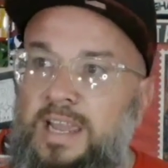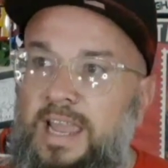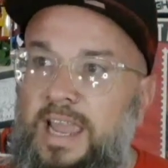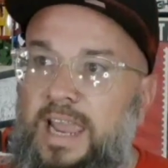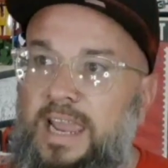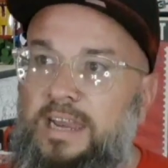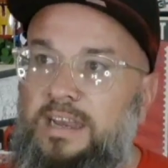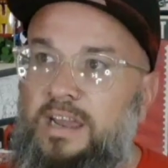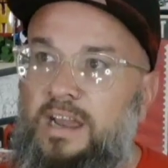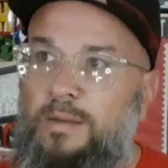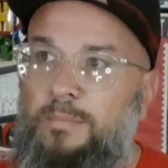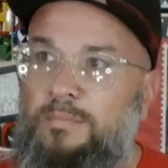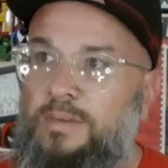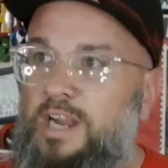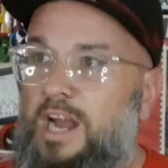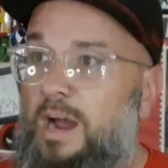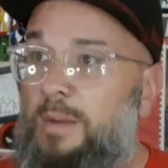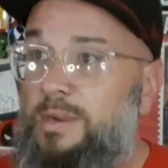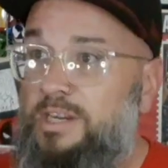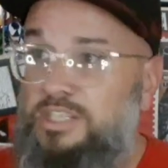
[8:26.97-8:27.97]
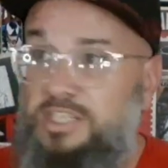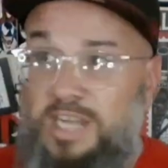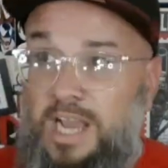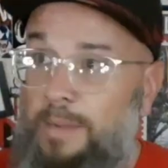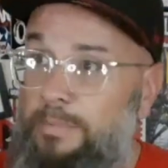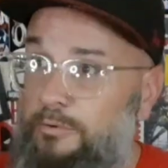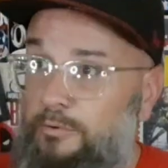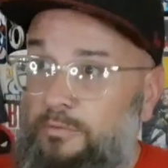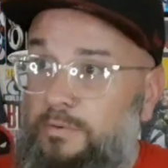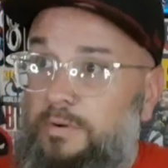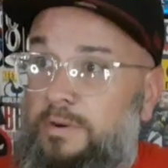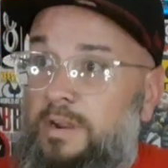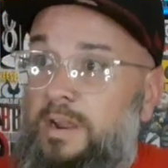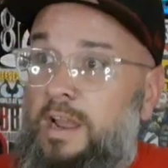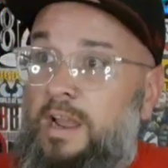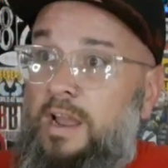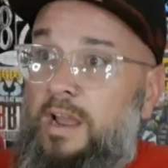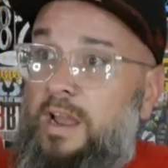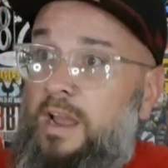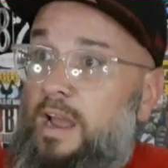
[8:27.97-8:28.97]
And comic shop
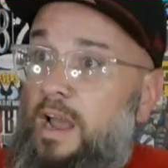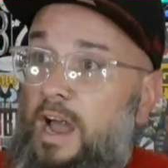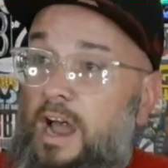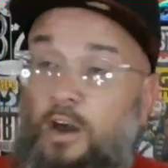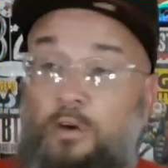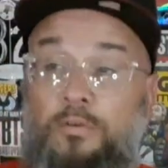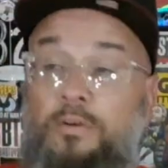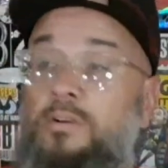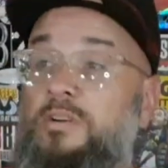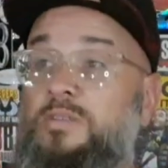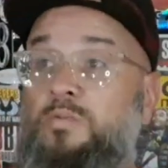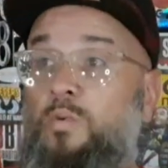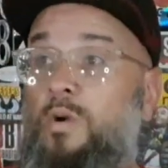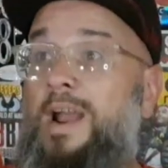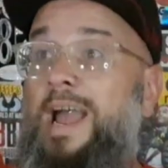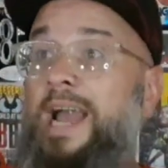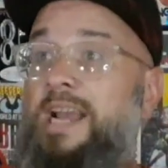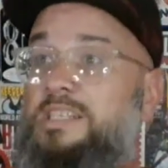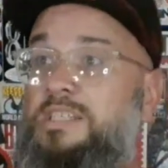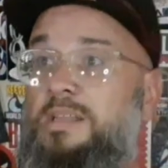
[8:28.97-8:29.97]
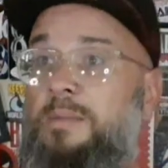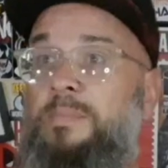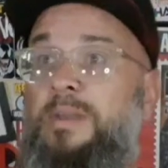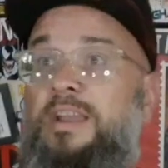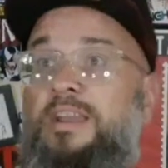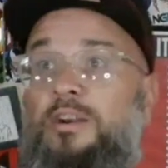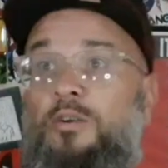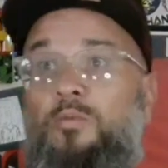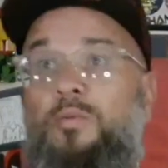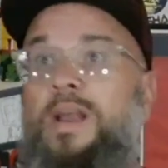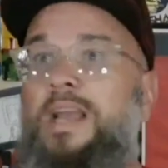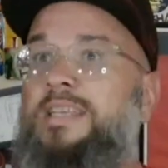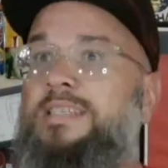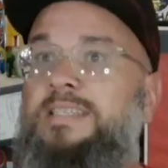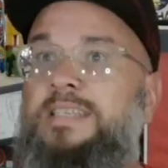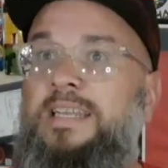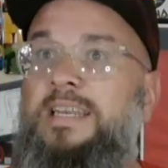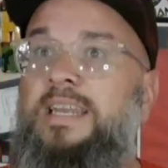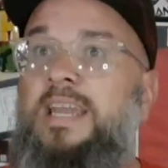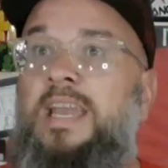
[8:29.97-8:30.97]
owners were actually being
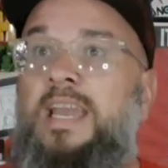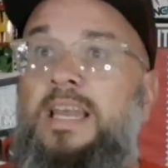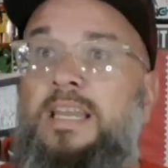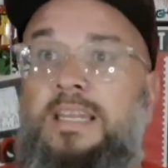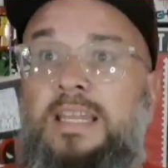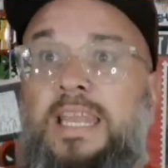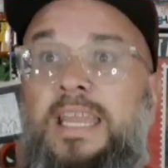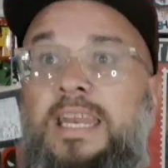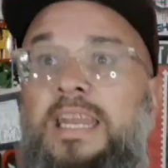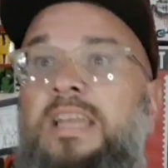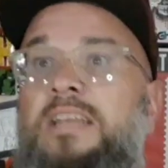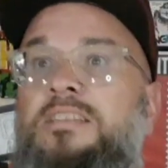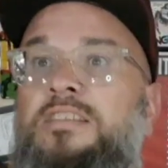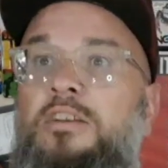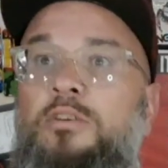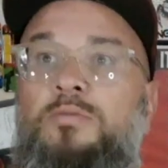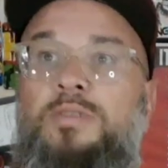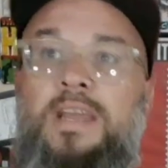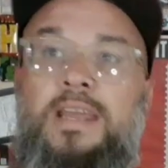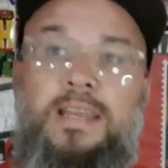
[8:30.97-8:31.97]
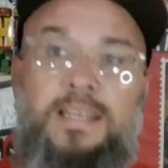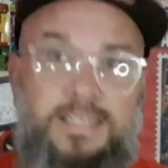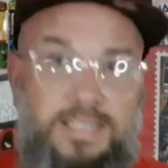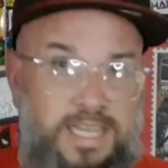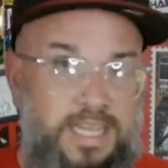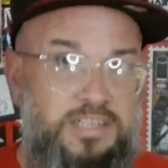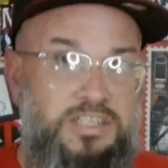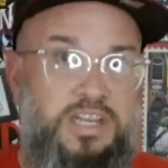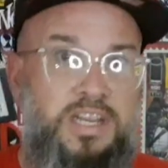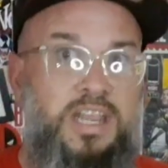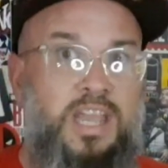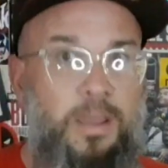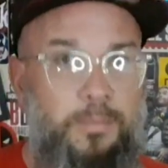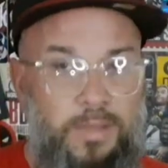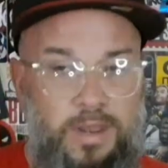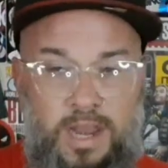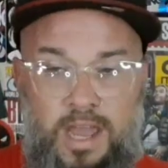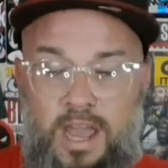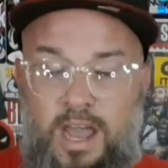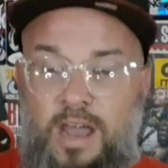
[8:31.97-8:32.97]
arrested, leading to Denis Kitchen
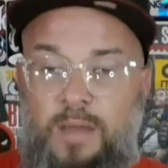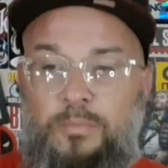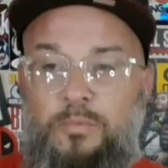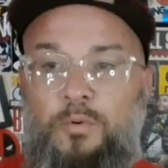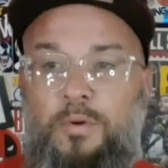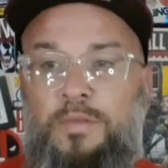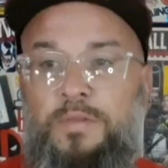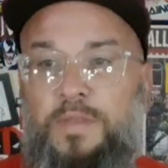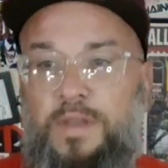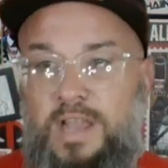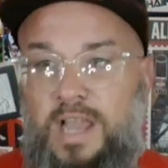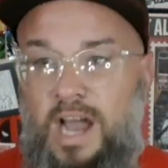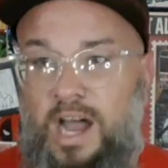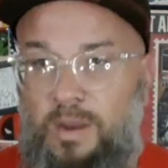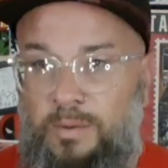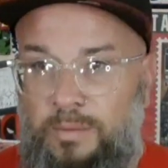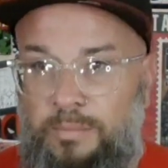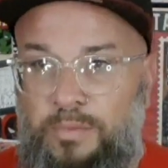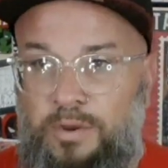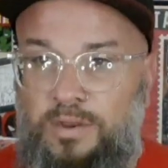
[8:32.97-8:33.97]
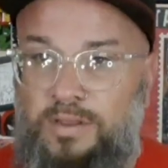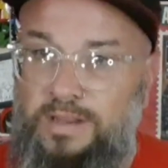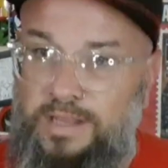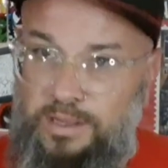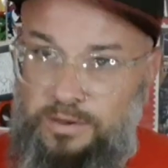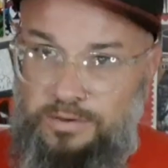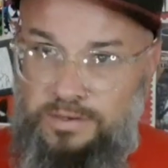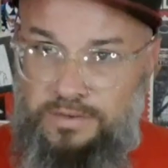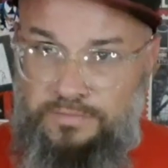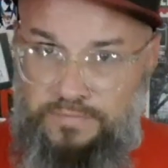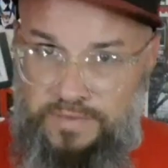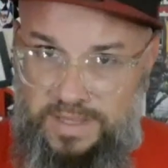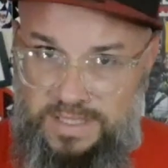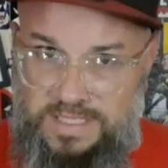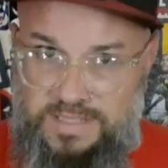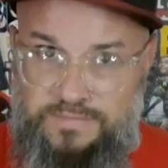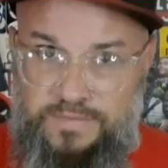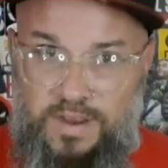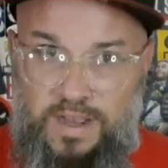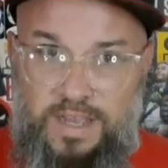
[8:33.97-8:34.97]
coming up with the Comic Book Legal
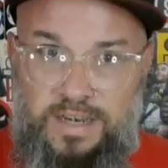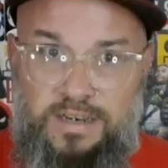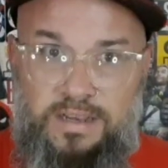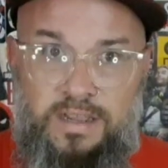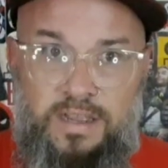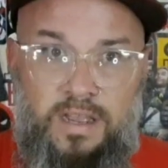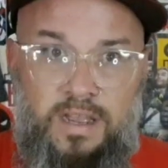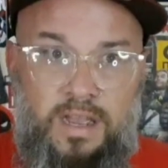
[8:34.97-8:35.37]
Defense Fund.